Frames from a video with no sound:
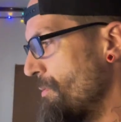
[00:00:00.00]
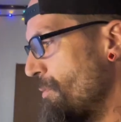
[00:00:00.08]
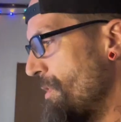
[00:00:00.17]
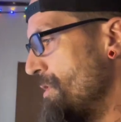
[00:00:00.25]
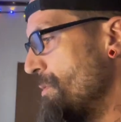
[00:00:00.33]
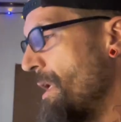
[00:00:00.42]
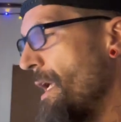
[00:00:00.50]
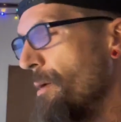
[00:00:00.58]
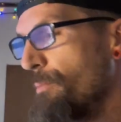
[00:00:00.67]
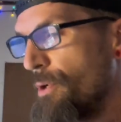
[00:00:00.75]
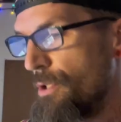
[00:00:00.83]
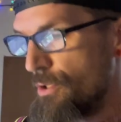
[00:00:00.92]
what you can
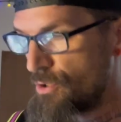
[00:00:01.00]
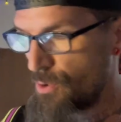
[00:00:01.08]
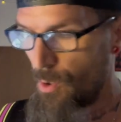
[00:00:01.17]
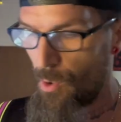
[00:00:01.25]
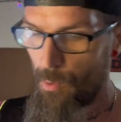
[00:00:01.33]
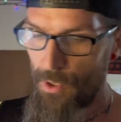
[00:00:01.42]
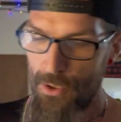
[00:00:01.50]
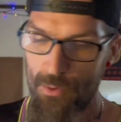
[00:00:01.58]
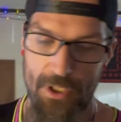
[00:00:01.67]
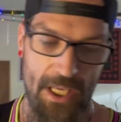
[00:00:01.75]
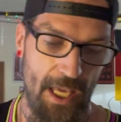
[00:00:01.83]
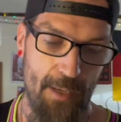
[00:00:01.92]
put in the soil, what you
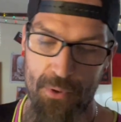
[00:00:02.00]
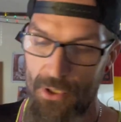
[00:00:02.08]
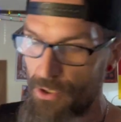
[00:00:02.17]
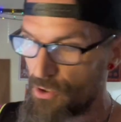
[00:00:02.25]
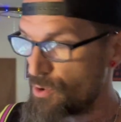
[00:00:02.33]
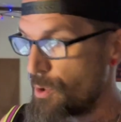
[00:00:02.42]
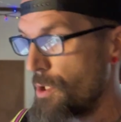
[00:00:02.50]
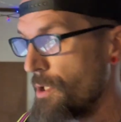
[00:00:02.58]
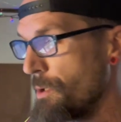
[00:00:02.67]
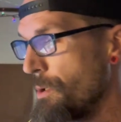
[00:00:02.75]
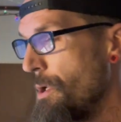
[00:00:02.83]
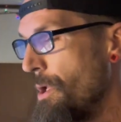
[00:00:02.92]
can't put in the
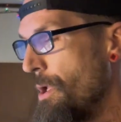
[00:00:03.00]
soil,